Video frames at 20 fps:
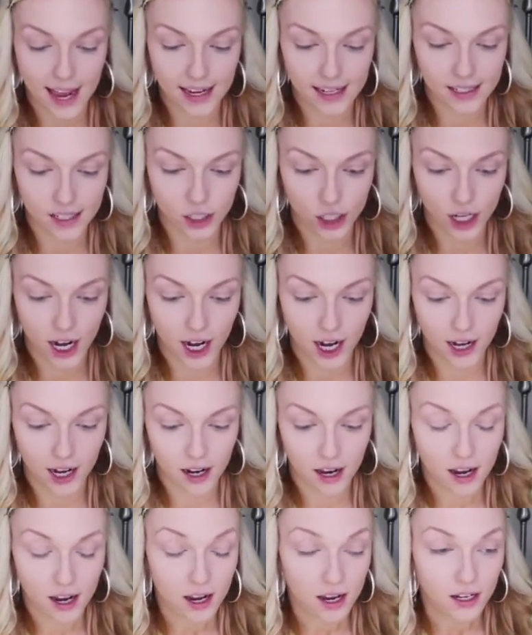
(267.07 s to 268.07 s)
that is a
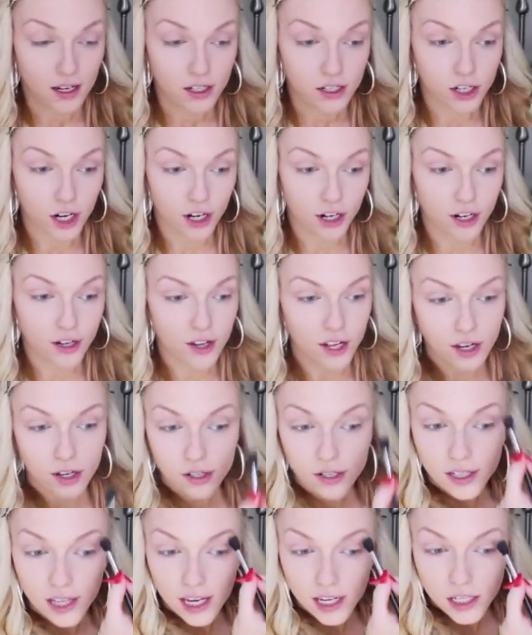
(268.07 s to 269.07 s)
shade darker than
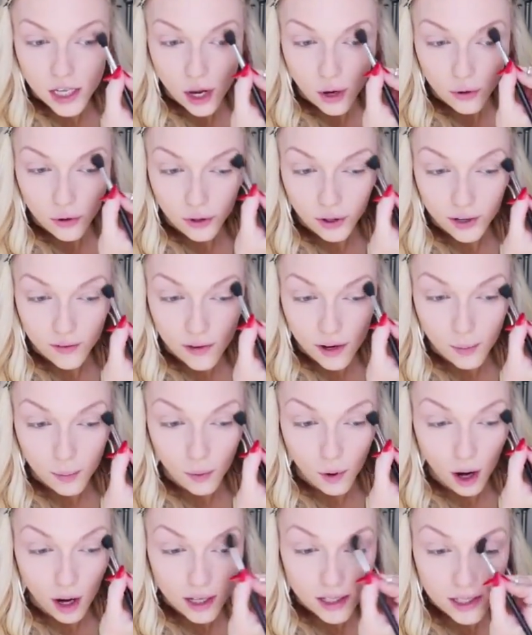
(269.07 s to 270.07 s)
your skin tone, or even a
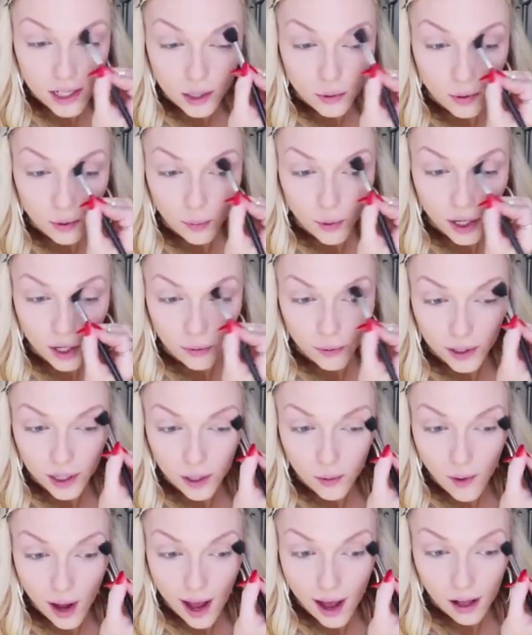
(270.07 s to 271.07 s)
bronzer would work
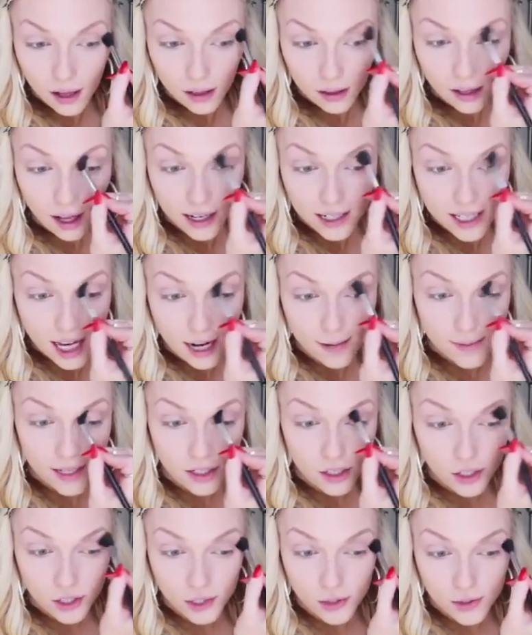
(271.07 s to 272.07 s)
really well. A lot of times
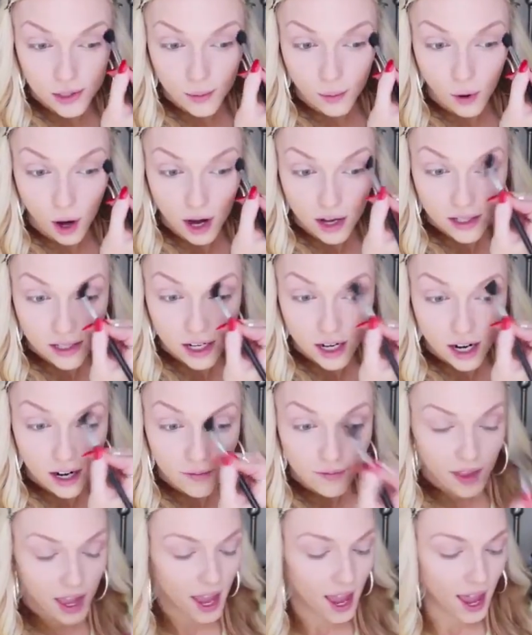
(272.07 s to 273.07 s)
I'll just use a
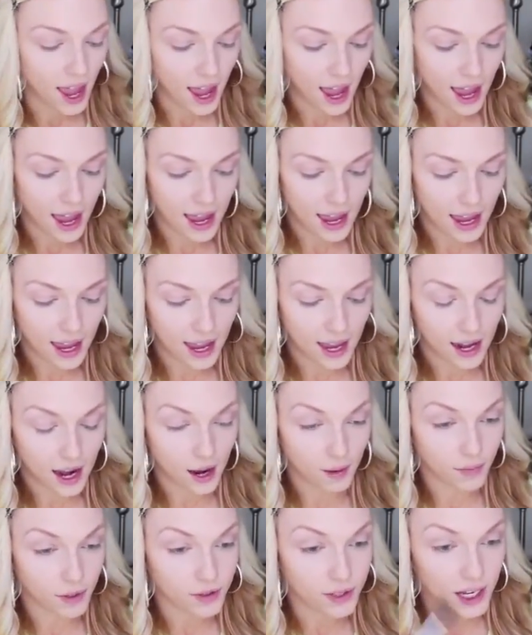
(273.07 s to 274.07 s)
bronzer. And
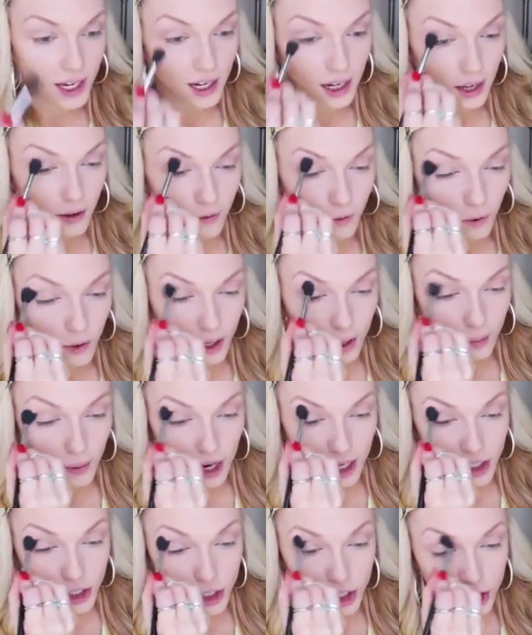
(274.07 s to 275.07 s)
I'm using an E40
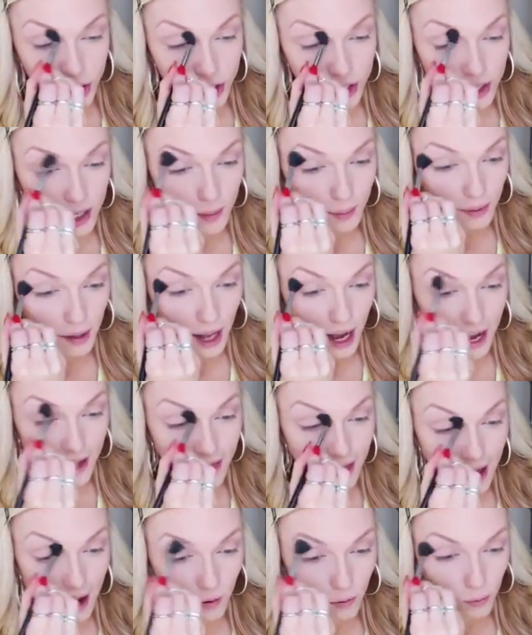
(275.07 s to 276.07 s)
brush to just apply
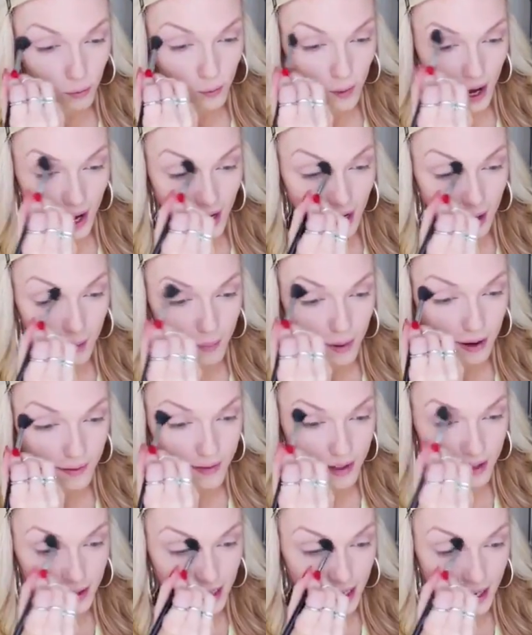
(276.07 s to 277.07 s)
that right
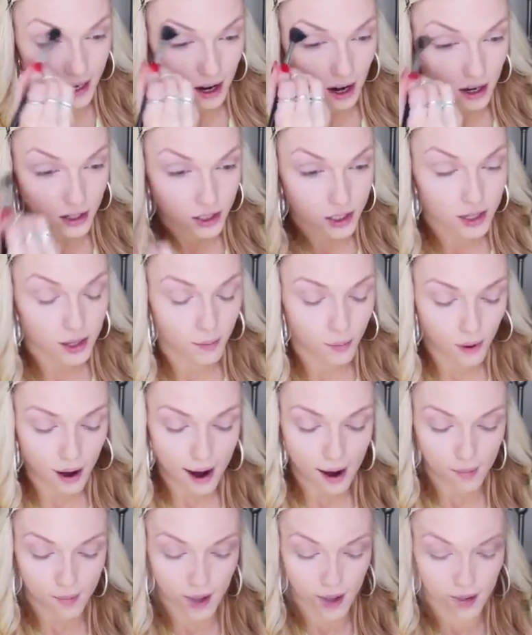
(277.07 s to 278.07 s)
above the lid onto the
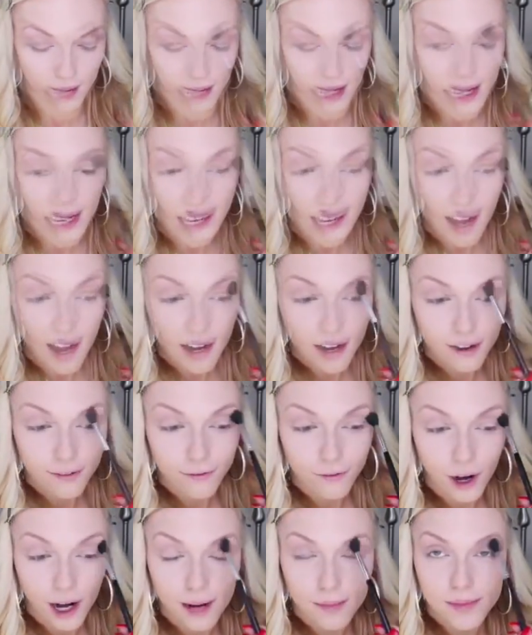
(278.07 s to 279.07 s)
brow bone. It kind of
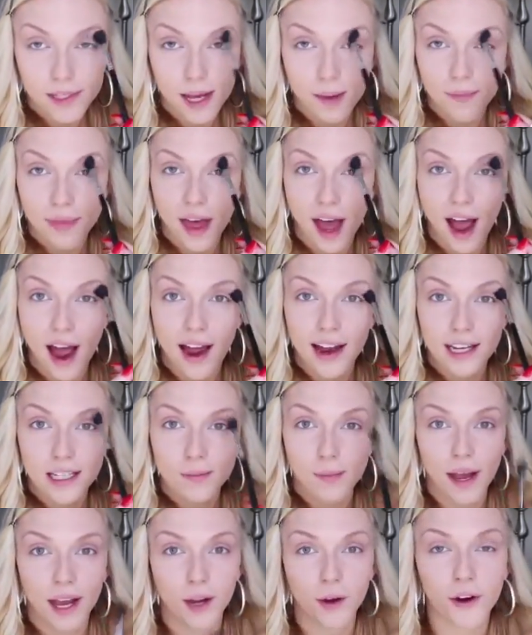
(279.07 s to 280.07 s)
frames up the
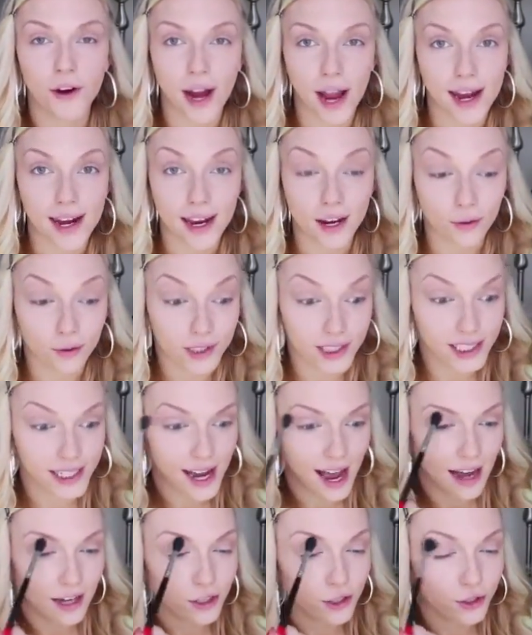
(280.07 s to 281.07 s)
eyes by creating a really
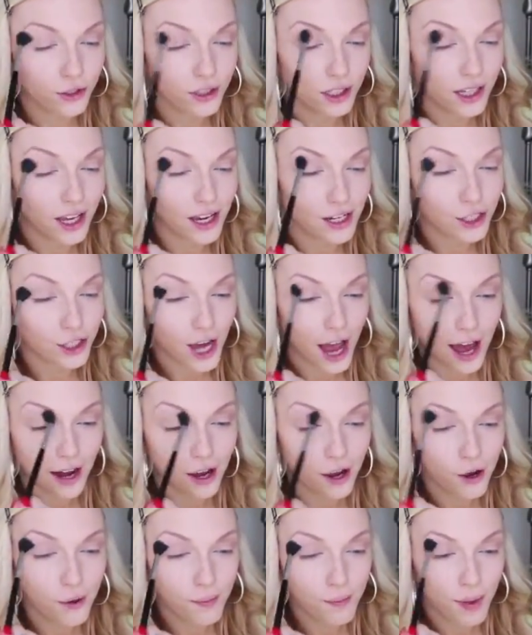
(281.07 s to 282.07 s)
natural looking
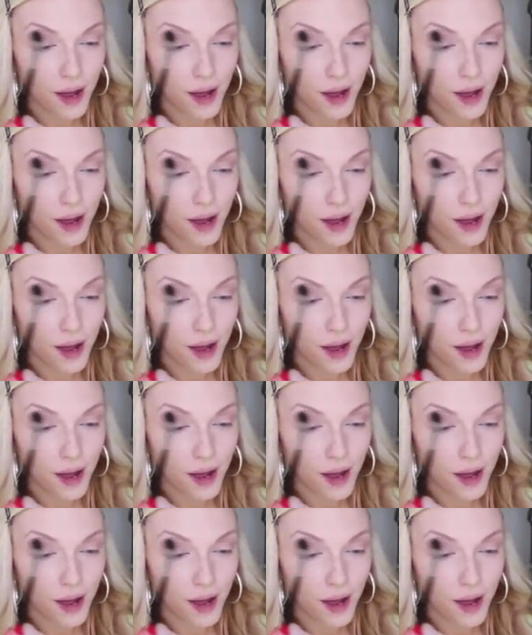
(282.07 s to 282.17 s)
shadow,